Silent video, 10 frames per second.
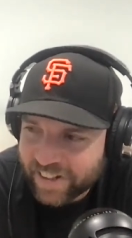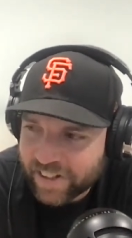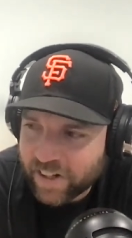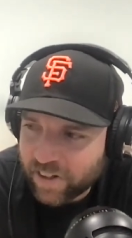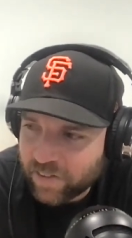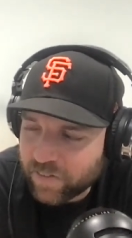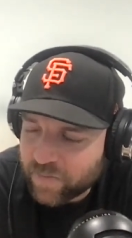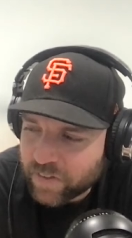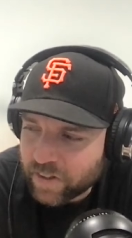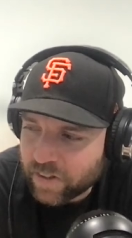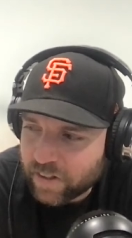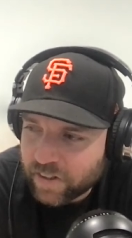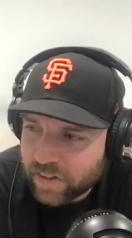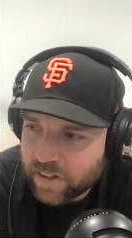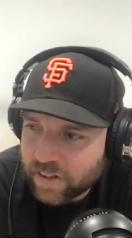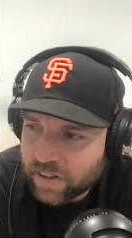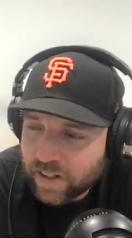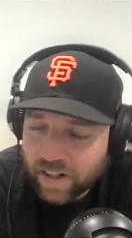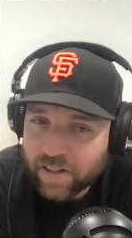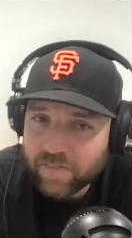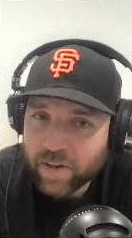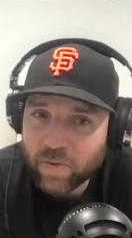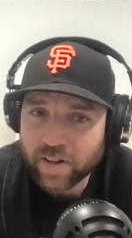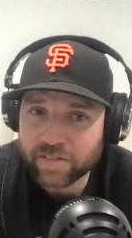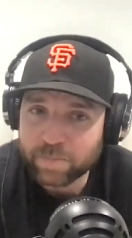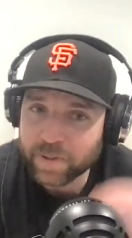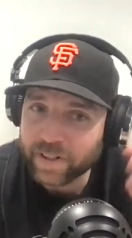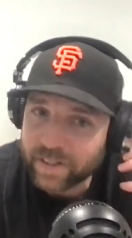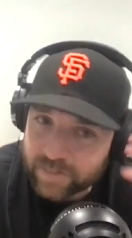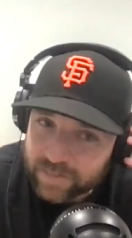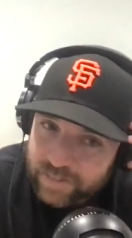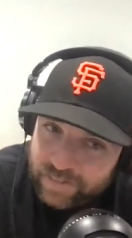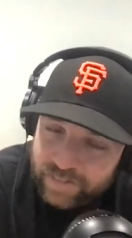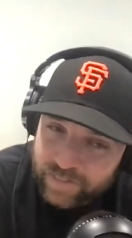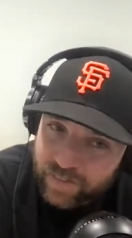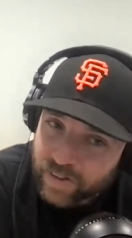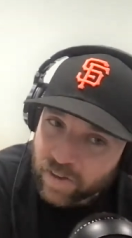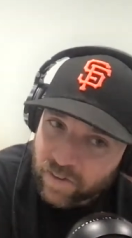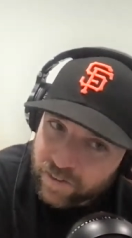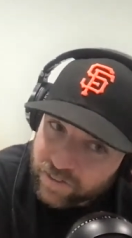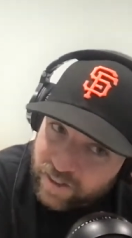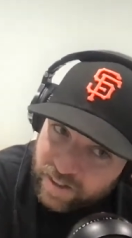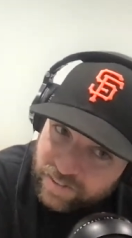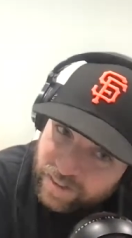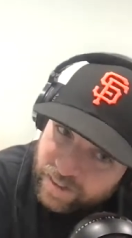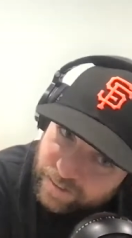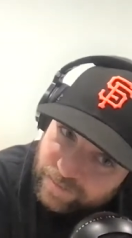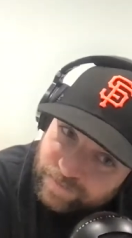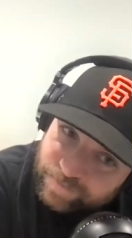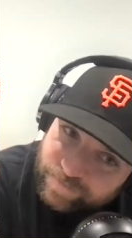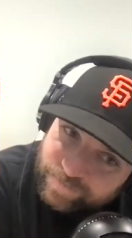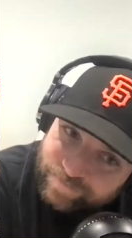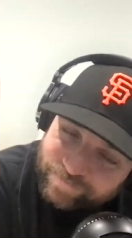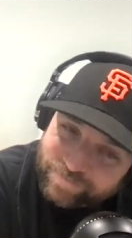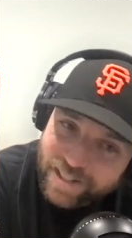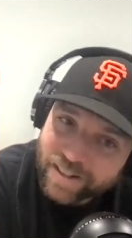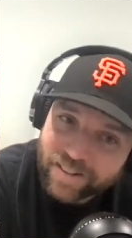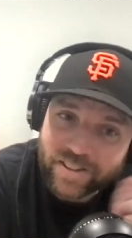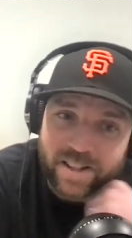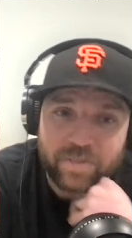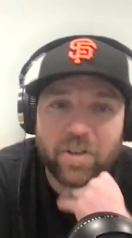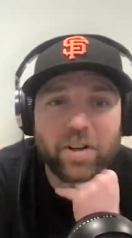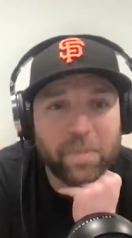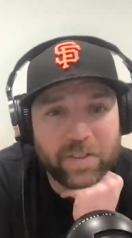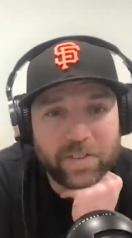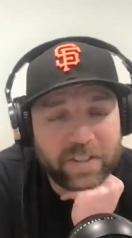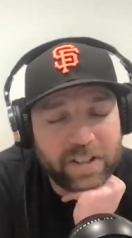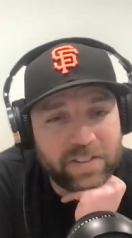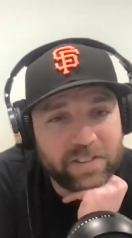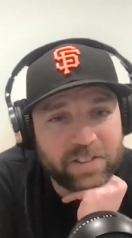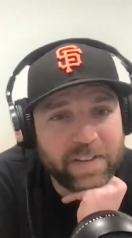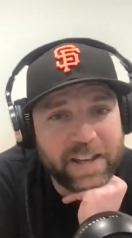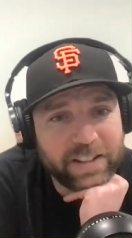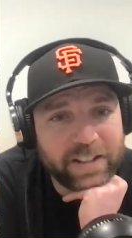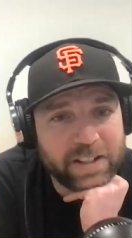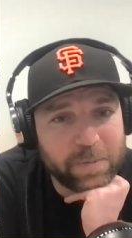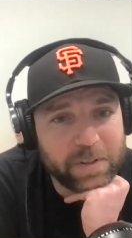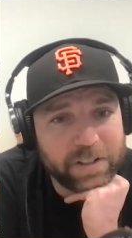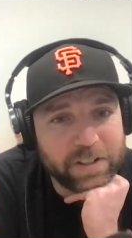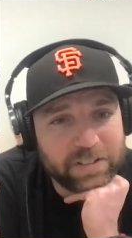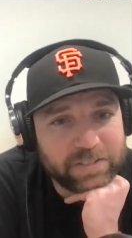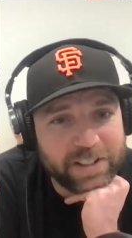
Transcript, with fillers: You know, I love my wife, but someone called her GI Jane. I don't think I'm going up on stage and smacking anybody.